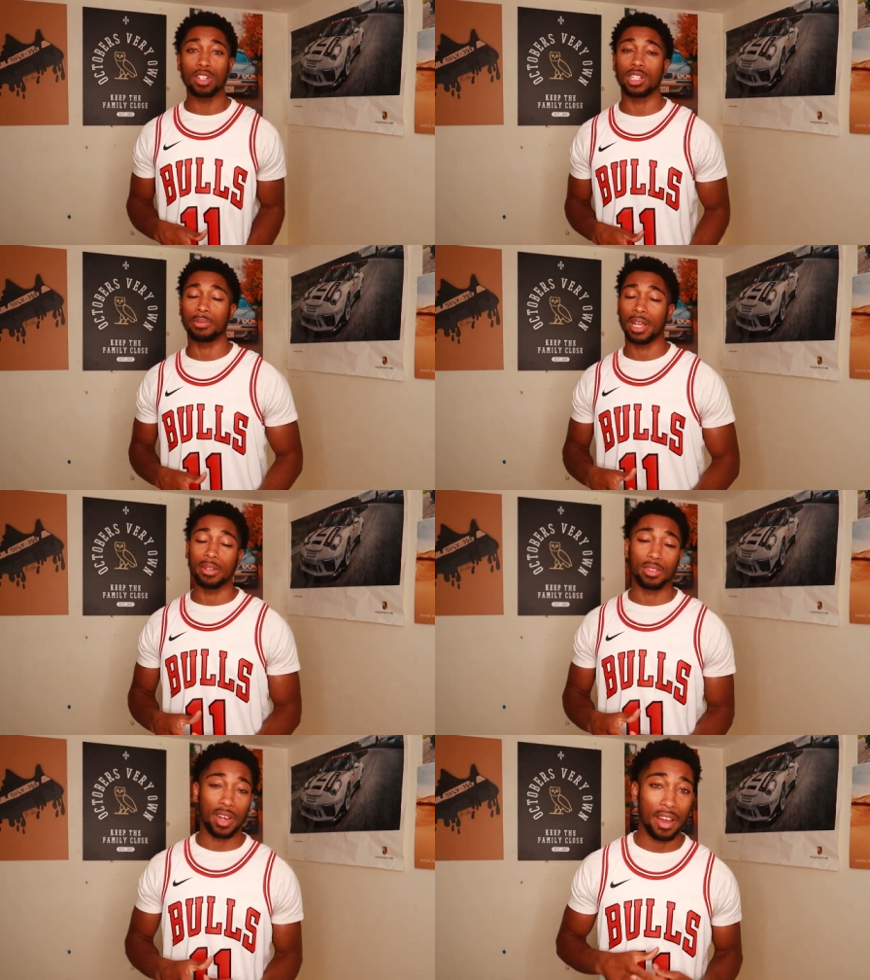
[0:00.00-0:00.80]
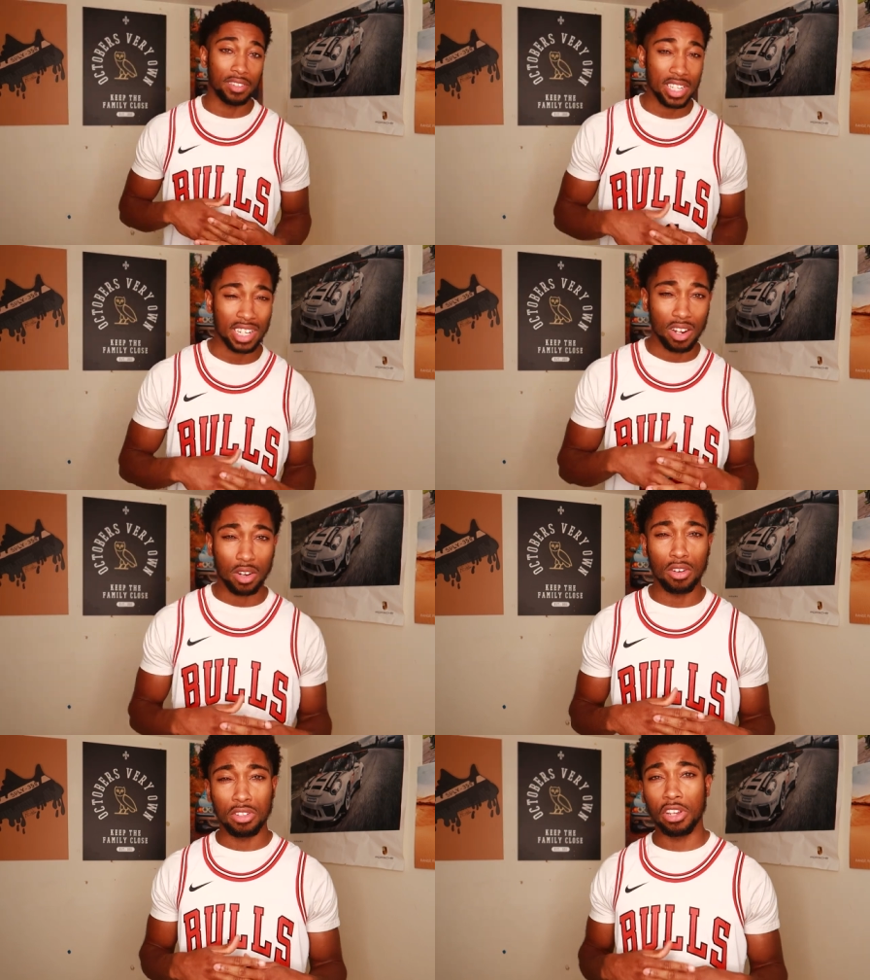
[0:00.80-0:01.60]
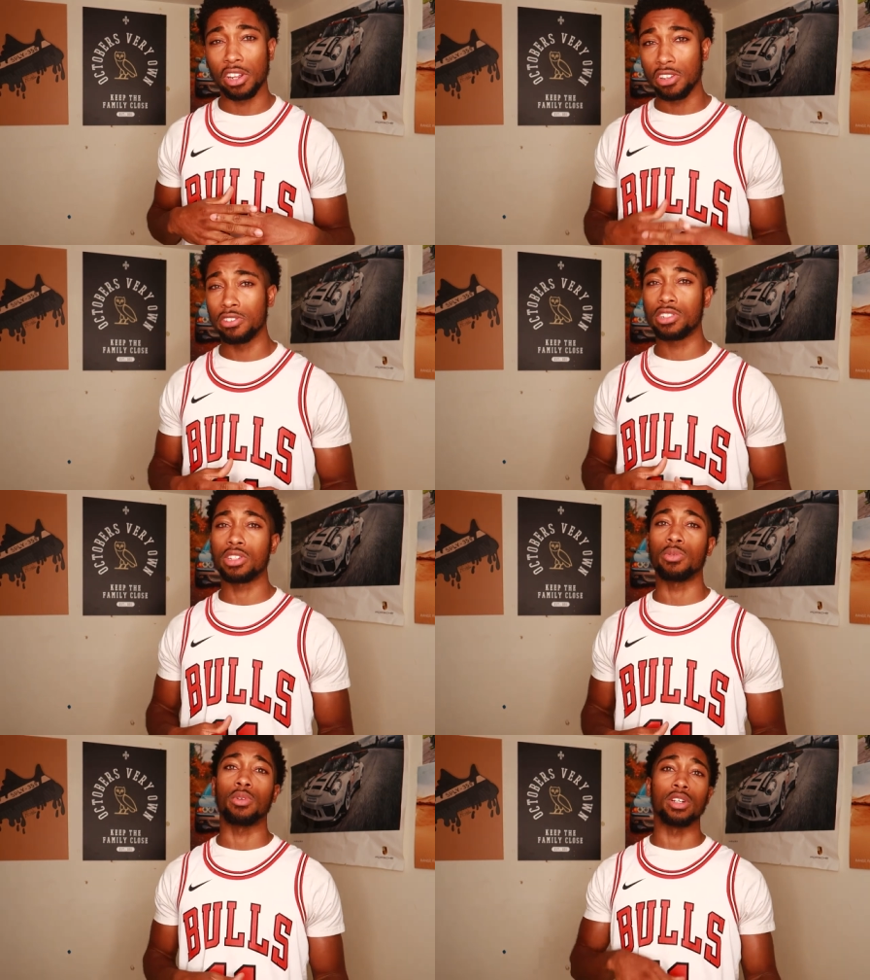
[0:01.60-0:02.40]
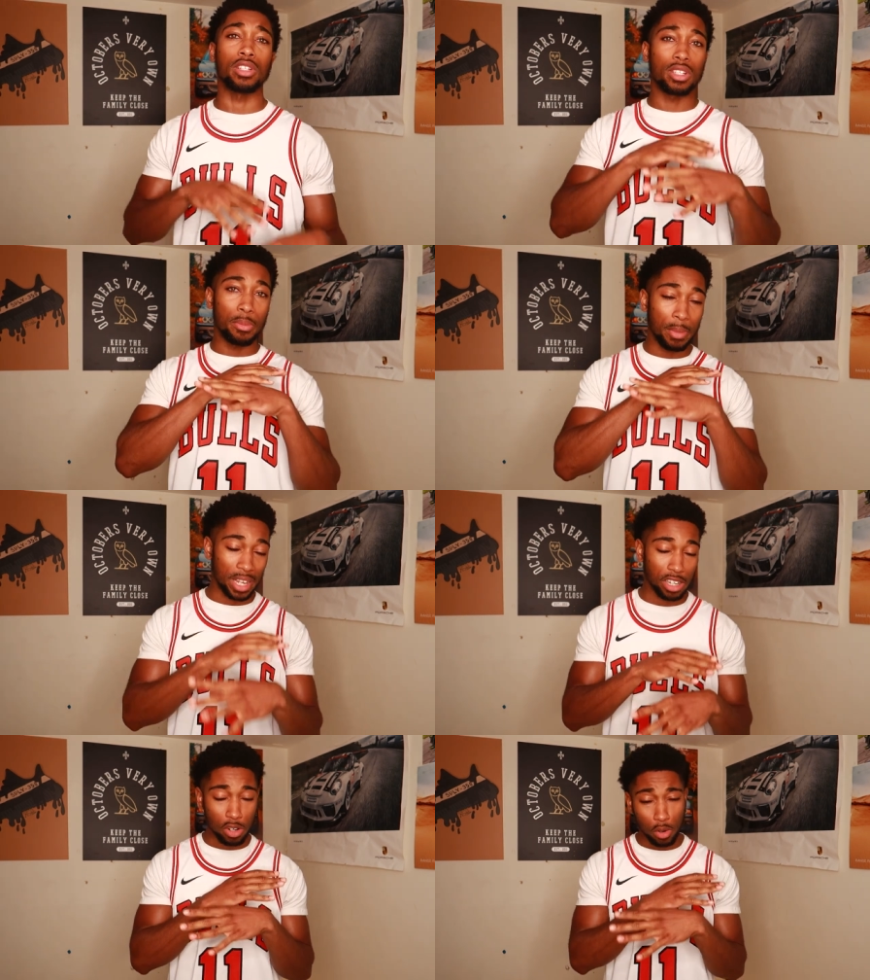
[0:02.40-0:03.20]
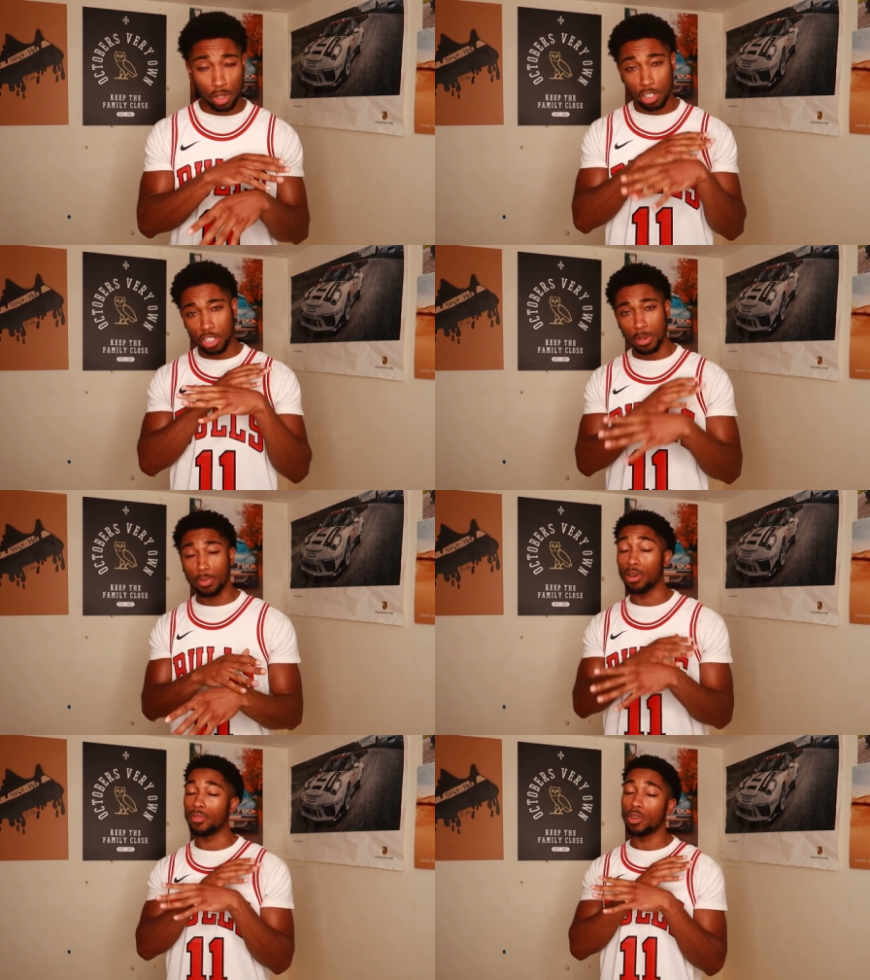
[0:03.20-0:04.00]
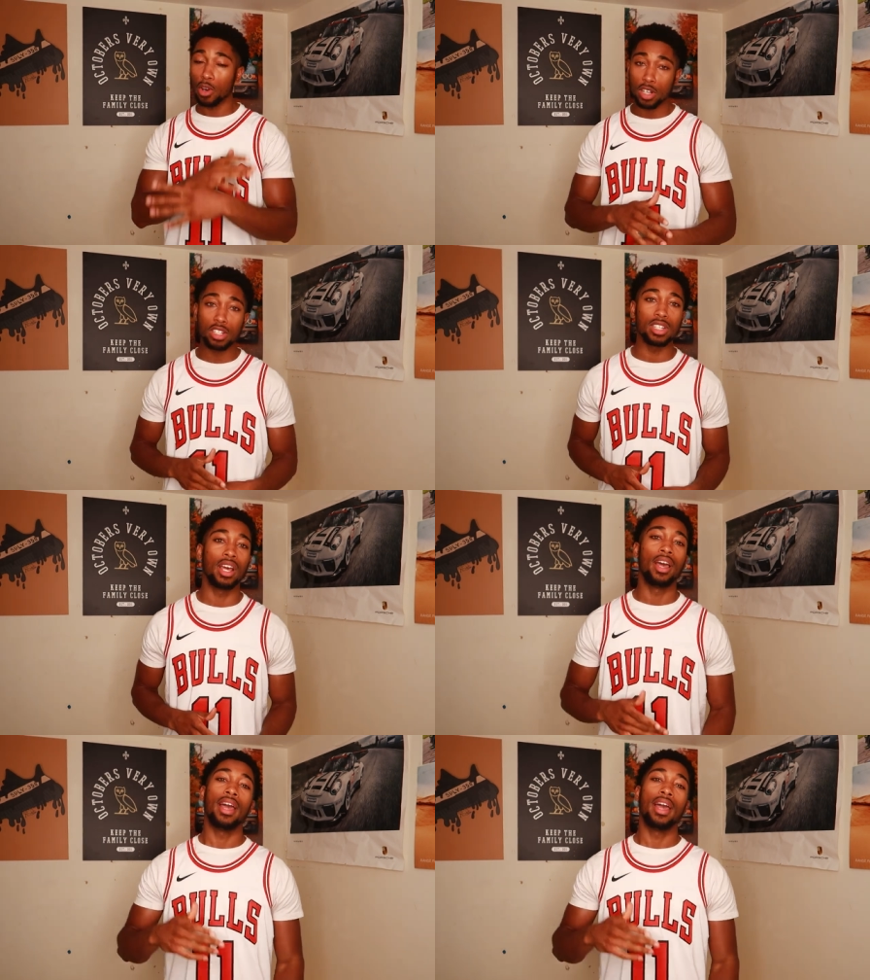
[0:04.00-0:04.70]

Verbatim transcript: Sometimes they'll have discount codes you can use towards making your order cheaper, of course.